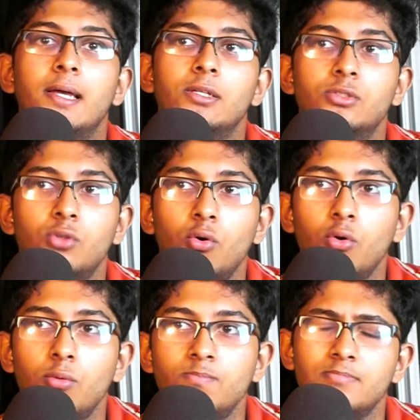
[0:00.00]

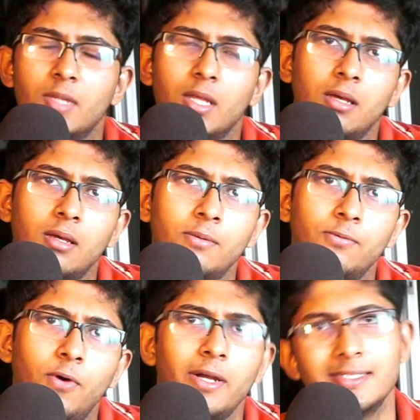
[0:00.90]
So
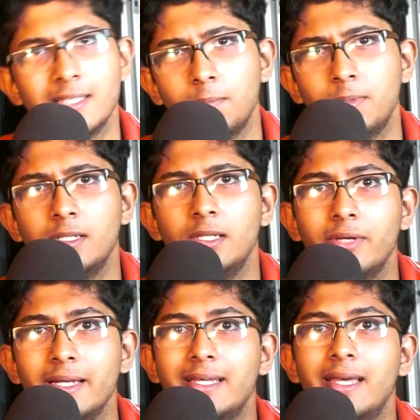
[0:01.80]
for example, you
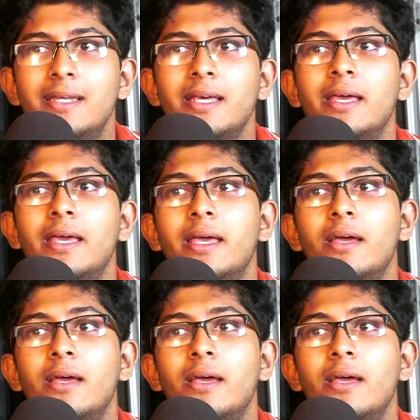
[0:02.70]
can get a